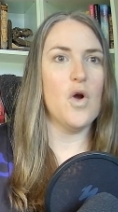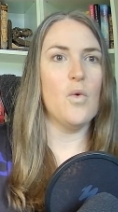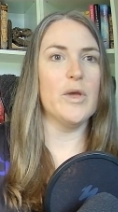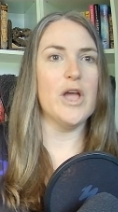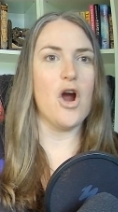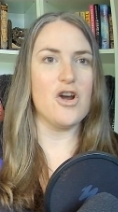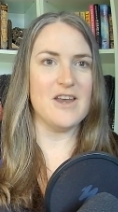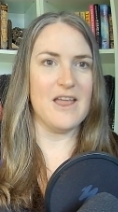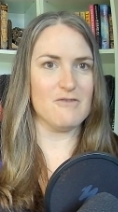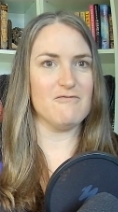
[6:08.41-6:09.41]
we are
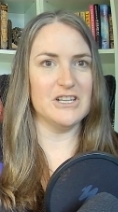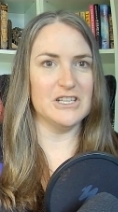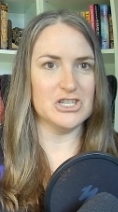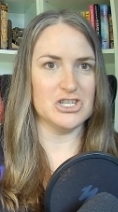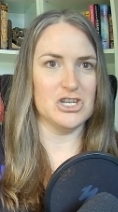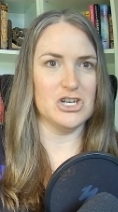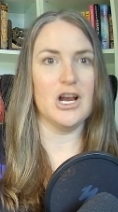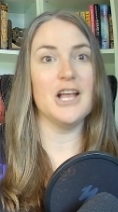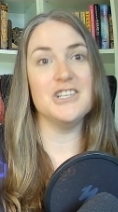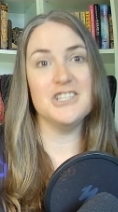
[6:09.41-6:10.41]
never really sure,
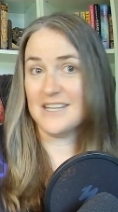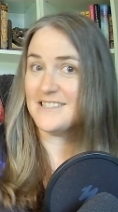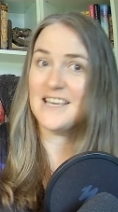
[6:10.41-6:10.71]
just